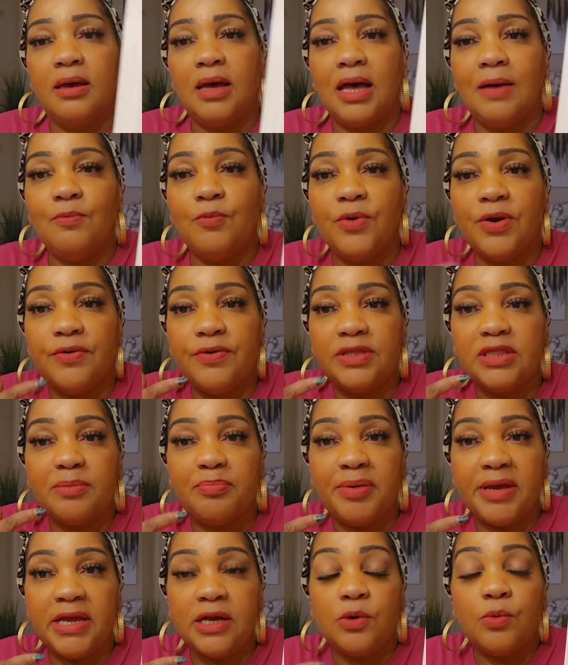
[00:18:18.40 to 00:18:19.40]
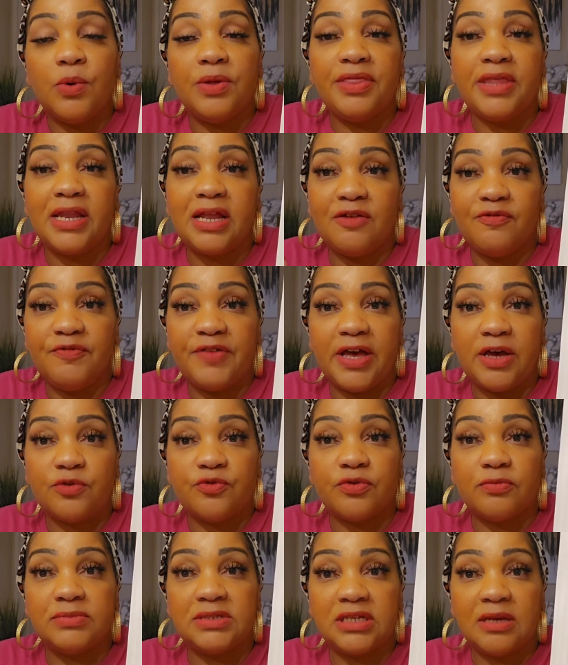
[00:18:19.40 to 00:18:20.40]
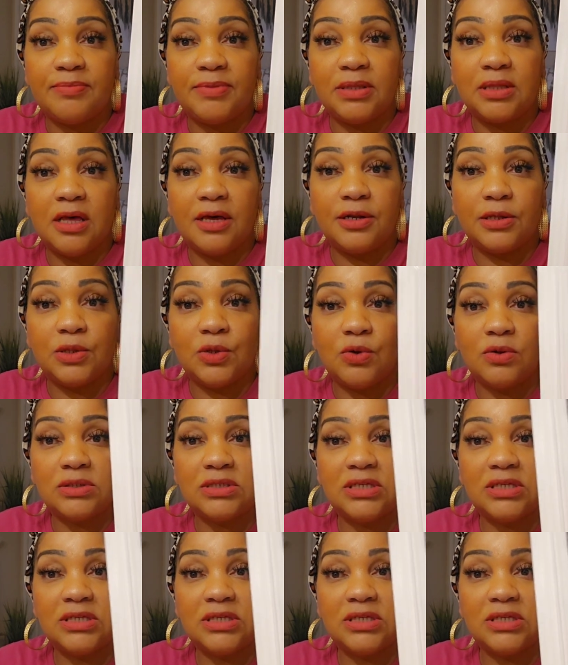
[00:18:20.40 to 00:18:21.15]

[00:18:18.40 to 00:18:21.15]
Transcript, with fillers: I'm wearing the pink one that I found from Zebulon a long